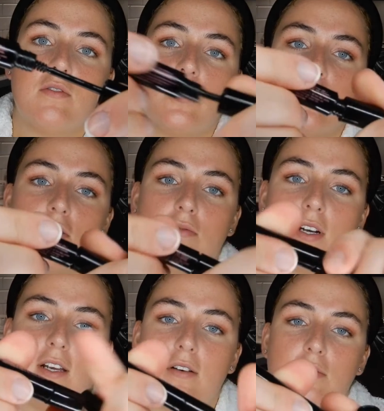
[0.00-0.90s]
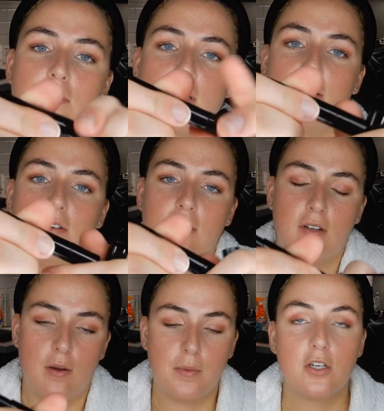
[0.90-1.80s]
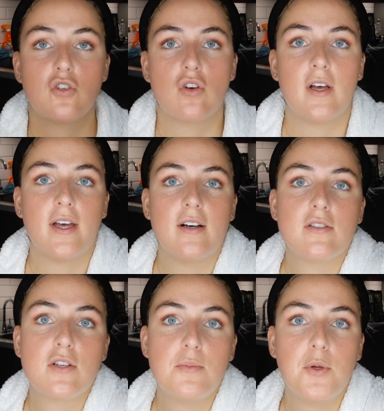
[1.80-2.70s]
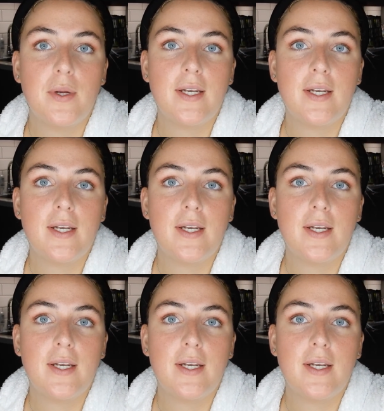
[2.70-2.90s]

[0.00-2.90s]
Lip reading: which is really cool. So I'm going to try that. I'll zoom you